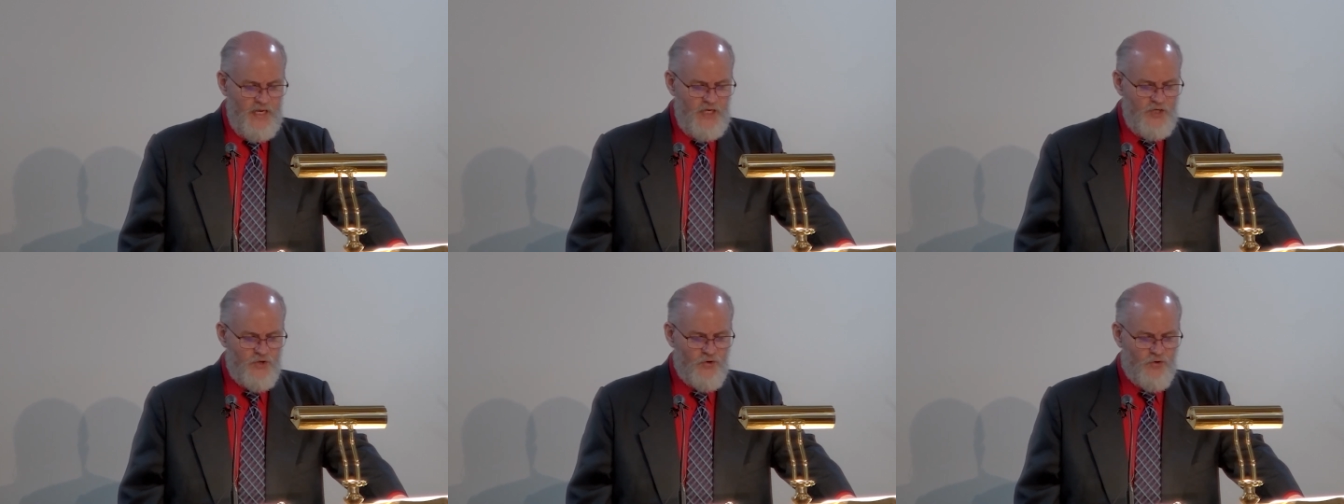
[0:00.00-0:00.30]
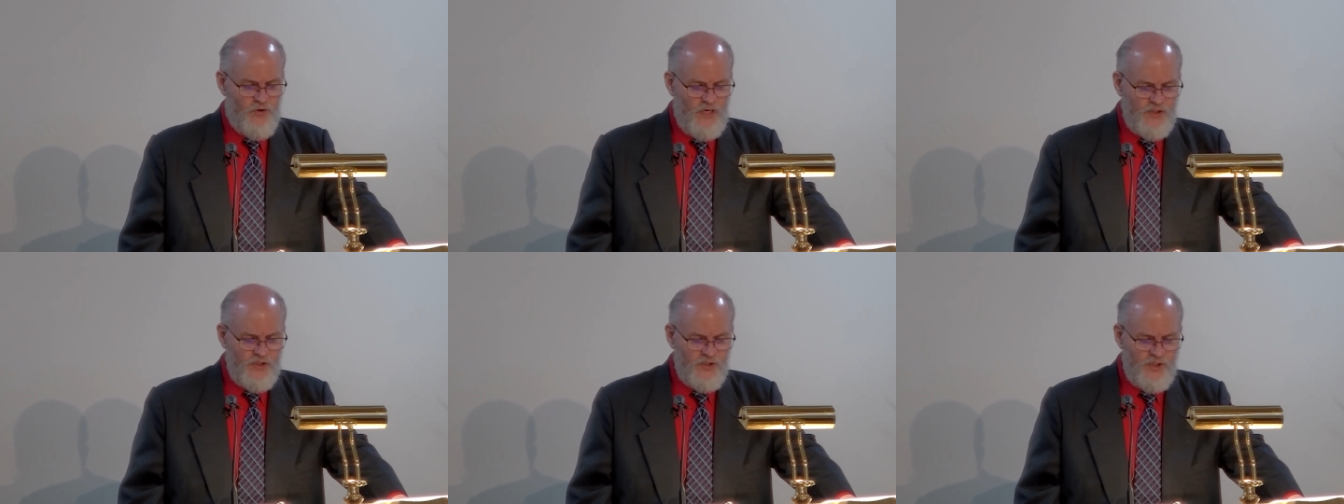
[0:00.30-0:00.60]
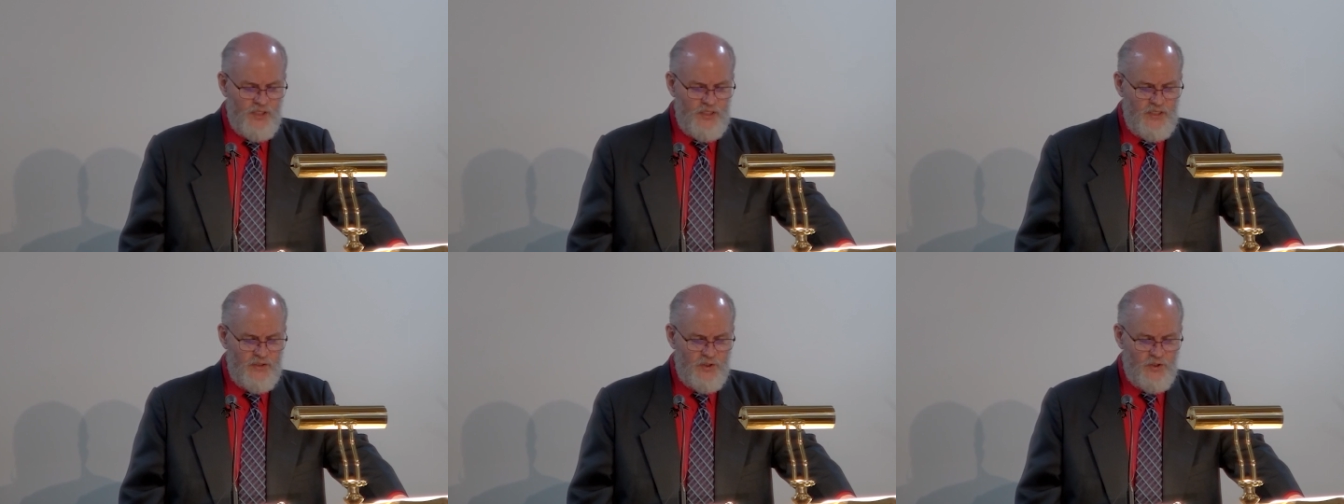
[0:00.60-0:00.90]
he
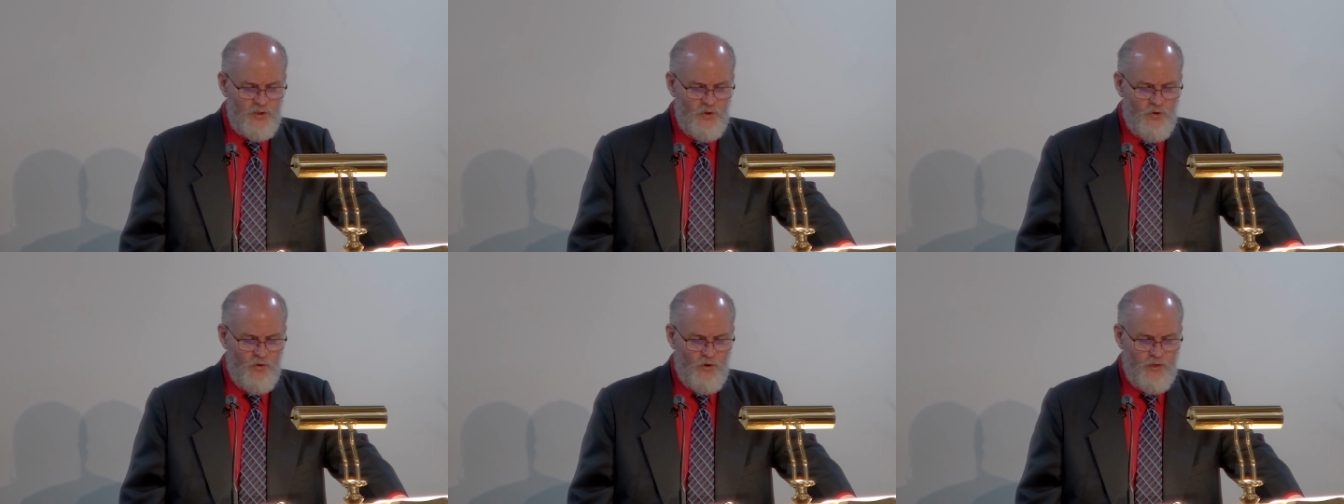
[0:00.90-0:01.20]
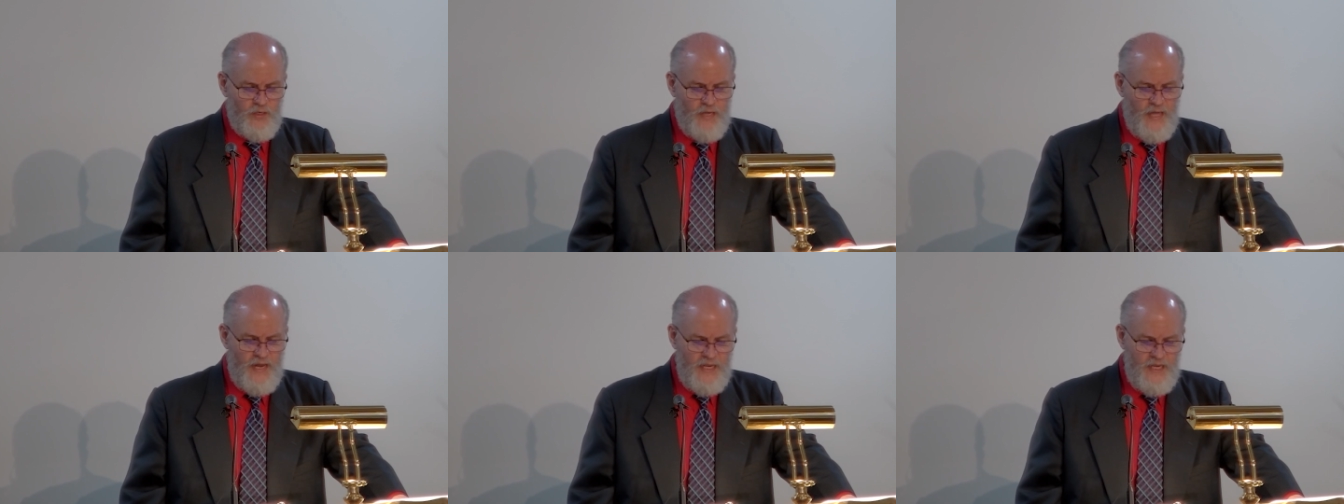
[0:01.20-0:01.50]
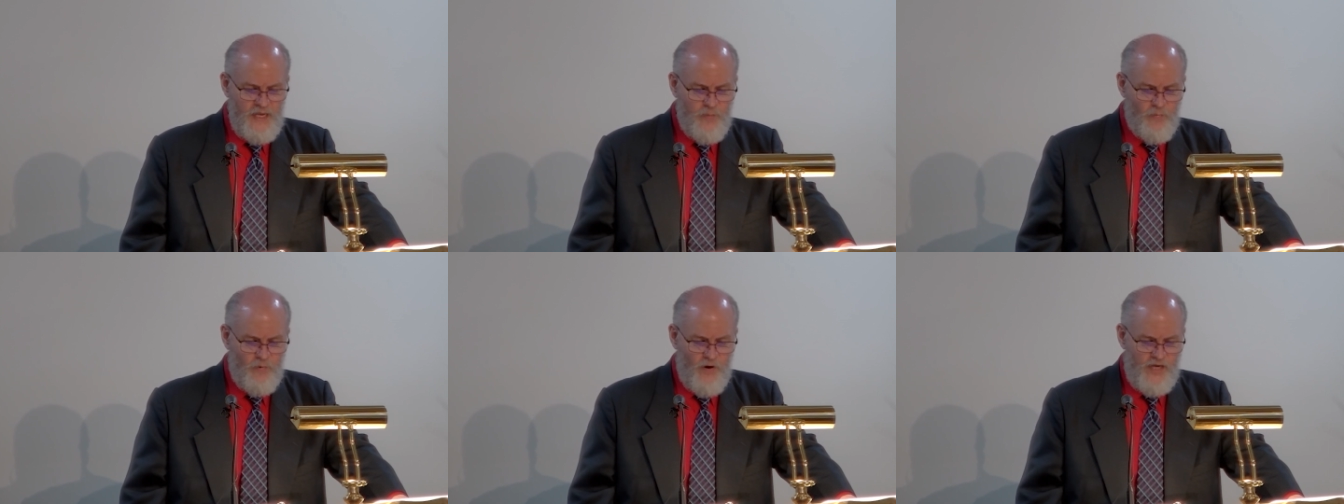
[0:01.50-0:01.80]
trusted in the Lord. Let
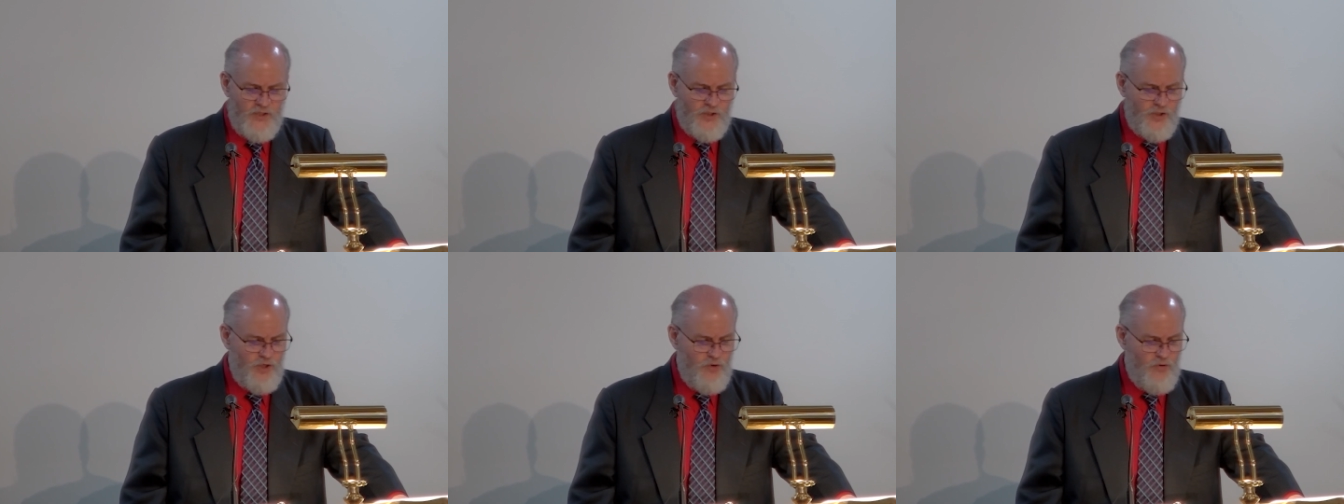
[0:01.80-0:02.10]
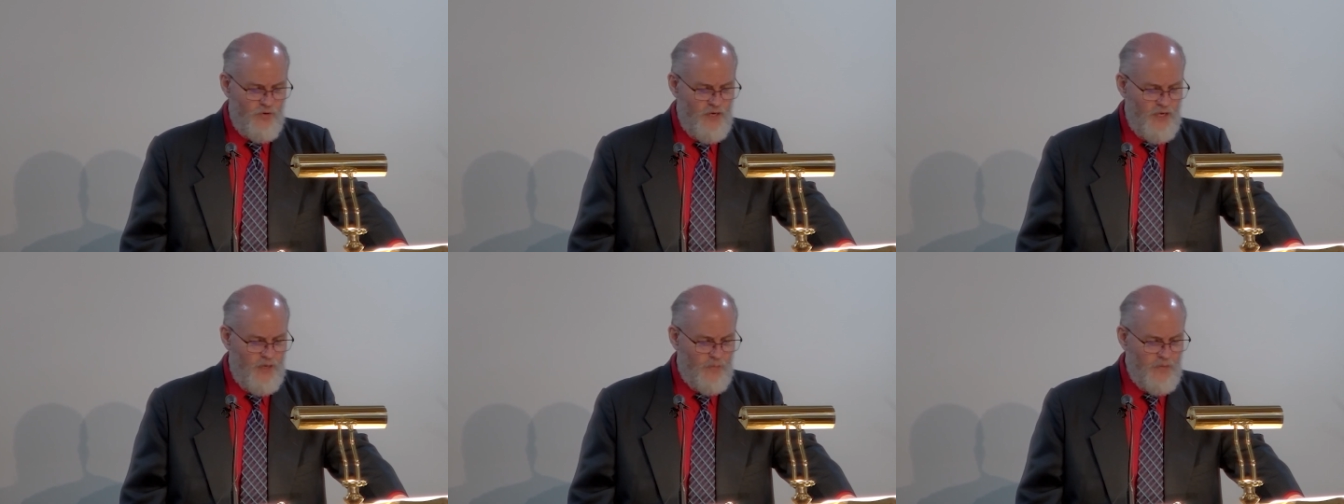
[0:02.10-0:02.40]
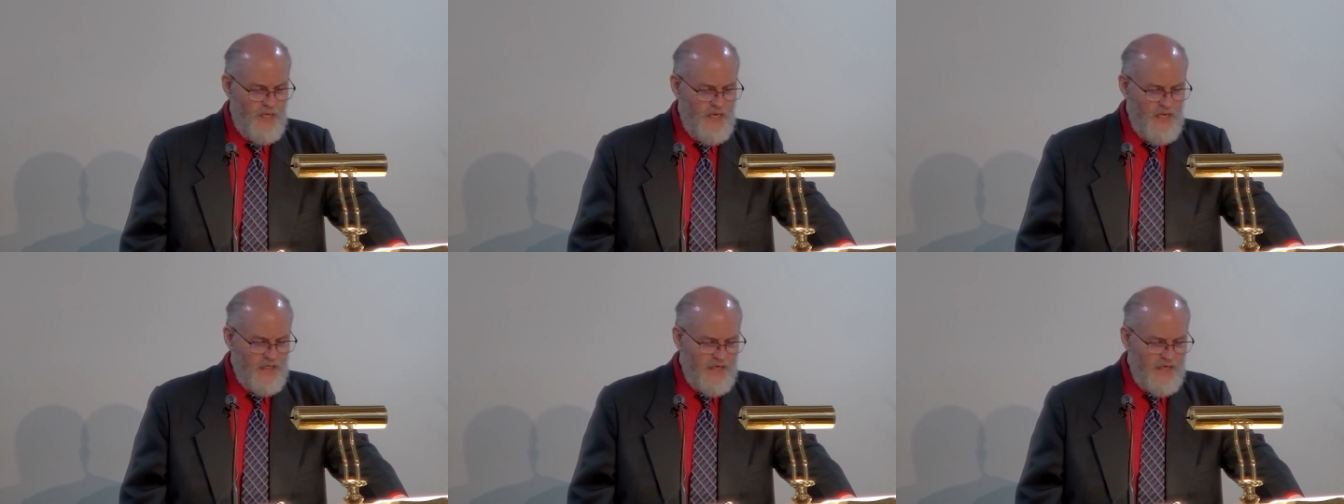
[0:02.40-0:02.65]
him rescue him.